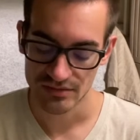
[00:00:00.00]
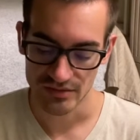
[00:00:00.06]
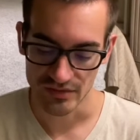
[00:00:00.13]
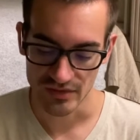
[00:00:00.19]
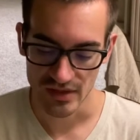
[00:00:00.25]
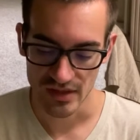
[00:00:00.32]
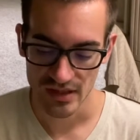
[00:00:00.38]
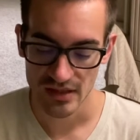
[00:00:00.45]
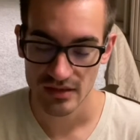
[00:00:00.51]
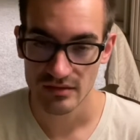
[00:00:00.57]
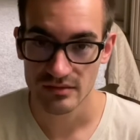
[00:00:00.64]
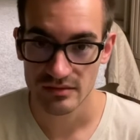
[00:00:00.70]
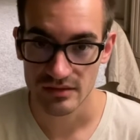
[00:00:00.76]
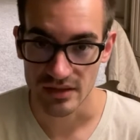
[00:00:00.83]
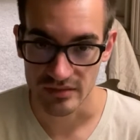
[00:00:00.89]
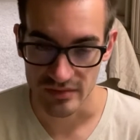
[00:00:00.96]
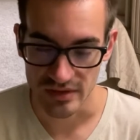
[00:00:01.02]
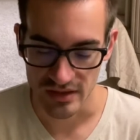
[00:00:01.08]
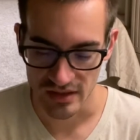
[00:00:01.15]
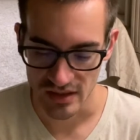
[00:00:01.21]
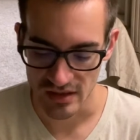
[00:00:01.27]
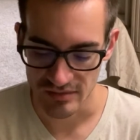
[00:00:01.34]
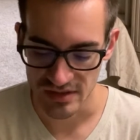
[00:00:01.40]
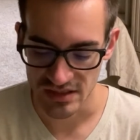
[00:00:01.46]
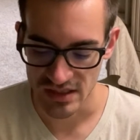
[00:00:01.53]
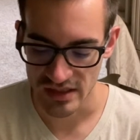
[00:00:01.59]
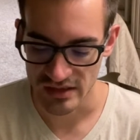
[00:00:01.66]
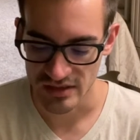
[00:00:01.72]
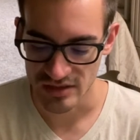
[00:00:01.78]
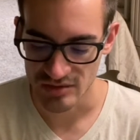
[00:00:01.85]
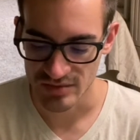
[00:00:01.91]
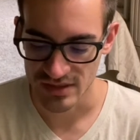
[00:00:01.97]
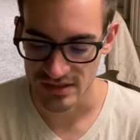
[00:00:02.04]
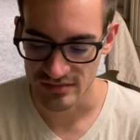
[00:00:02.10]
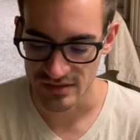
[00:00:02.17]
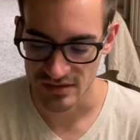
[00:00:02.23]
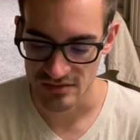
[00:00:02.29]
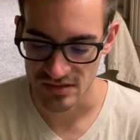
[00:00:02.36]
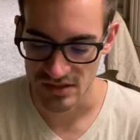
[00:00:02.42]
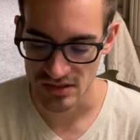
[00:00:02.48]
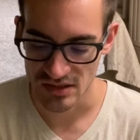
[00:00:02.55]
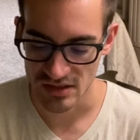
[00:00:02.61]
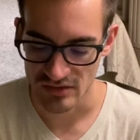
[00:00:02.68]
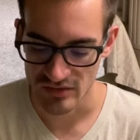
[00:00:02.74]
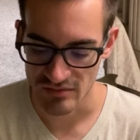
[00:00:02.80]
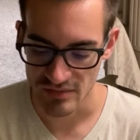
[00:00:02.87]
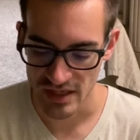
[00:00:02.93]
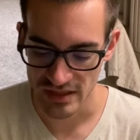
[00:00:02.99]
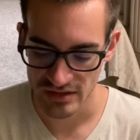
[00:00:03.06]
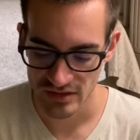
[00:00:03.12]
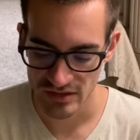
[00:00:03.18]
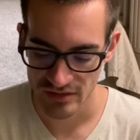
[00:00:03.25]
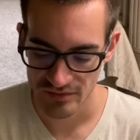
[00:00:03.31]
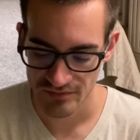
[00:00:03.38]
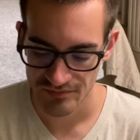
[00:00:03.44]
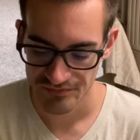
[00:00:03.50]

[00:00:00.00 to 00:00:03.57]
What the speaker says: Okay, I mean, common knowledge, but sometimes you need a reminder.